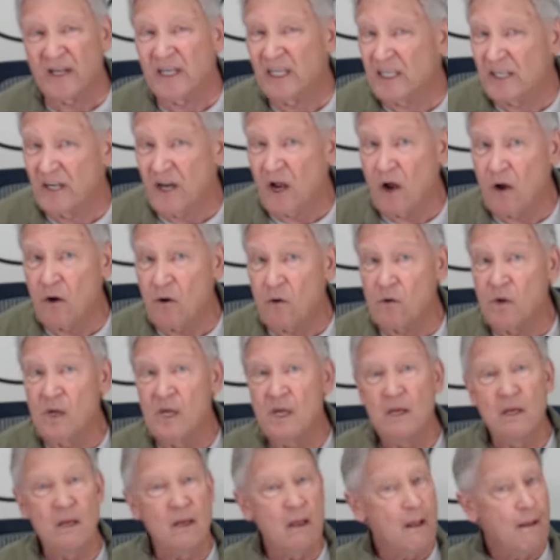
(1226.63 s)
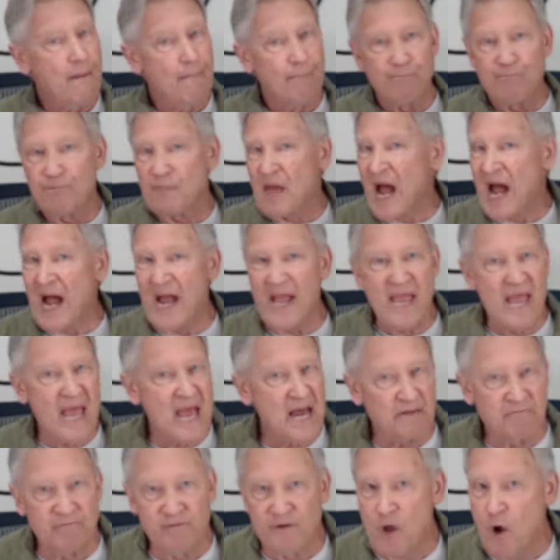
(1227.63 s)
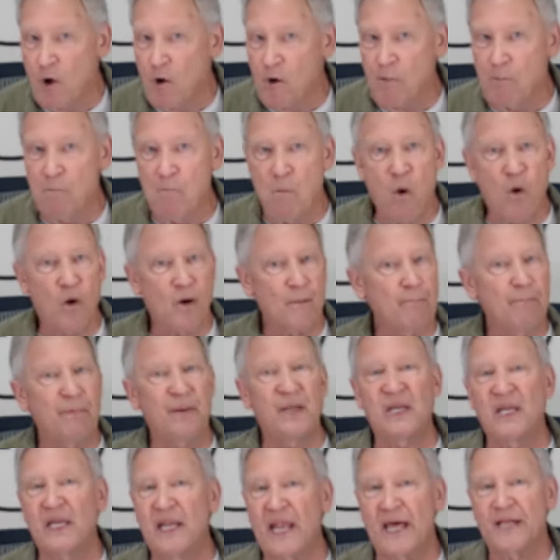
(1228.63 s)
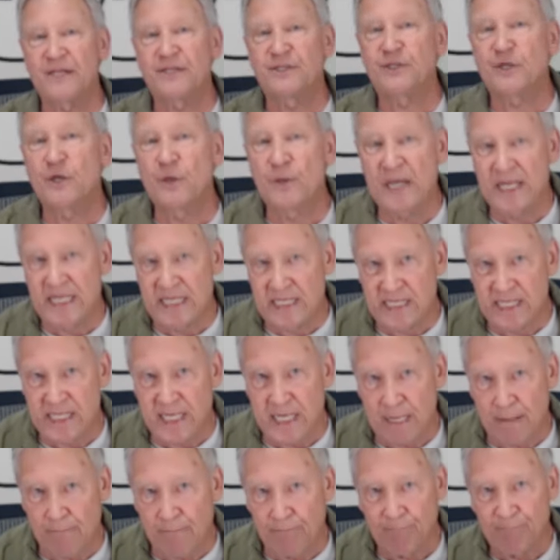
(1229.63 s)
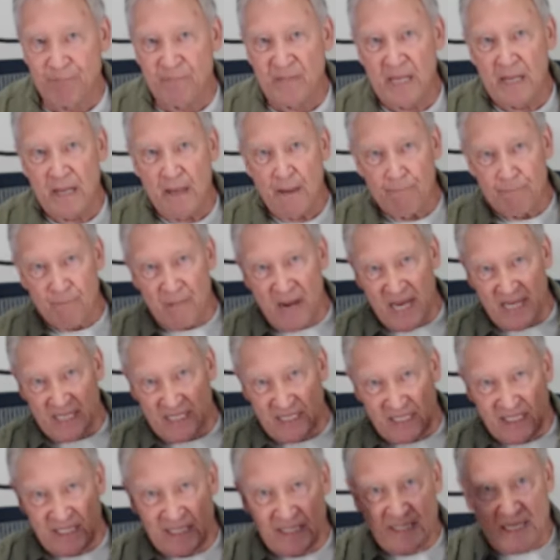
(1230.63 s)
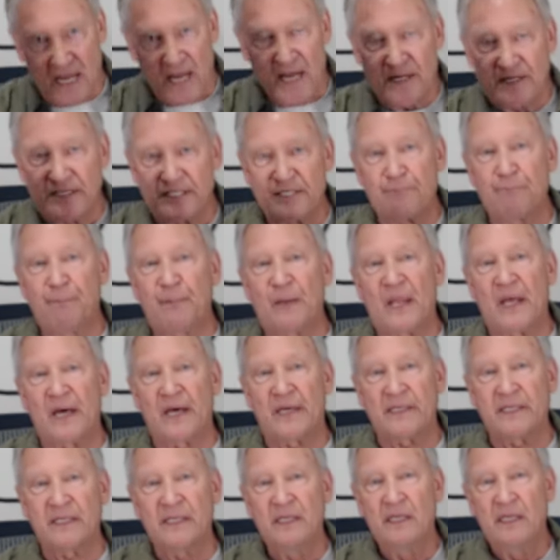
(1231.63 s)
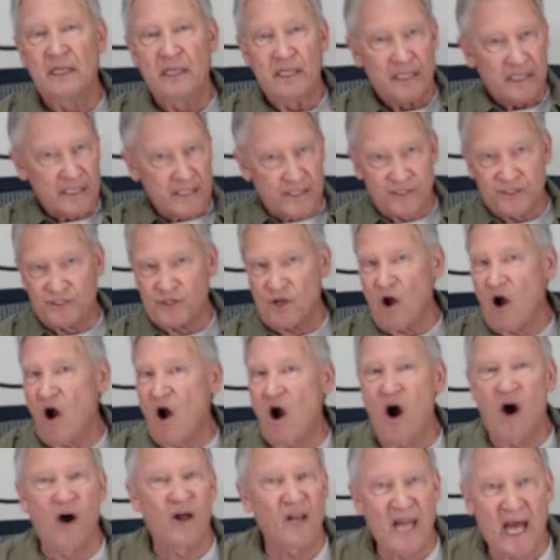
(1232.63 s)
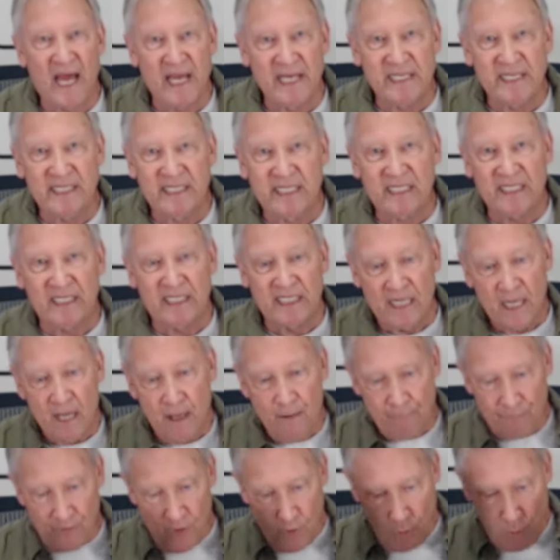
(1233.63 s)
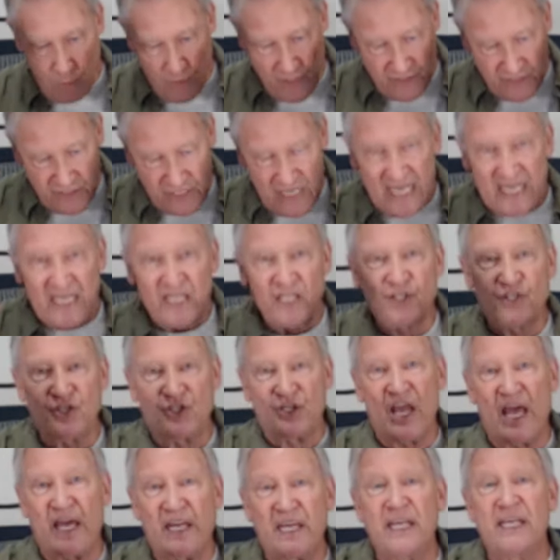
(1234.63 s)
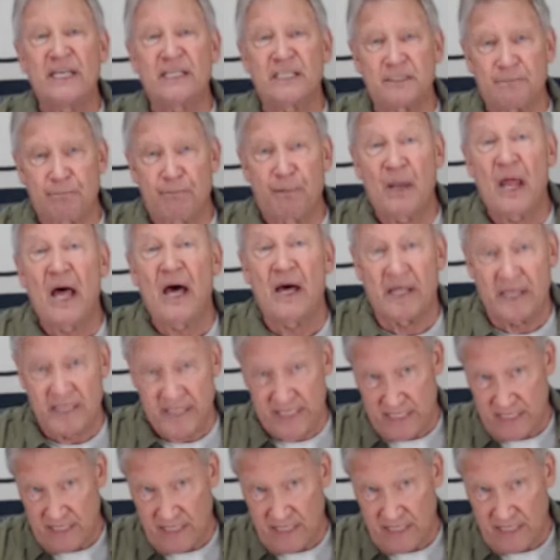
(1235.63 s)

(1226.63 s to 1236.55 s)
ago, I have no more pleasure in them. My son's blood is all I need. Once he shed his blood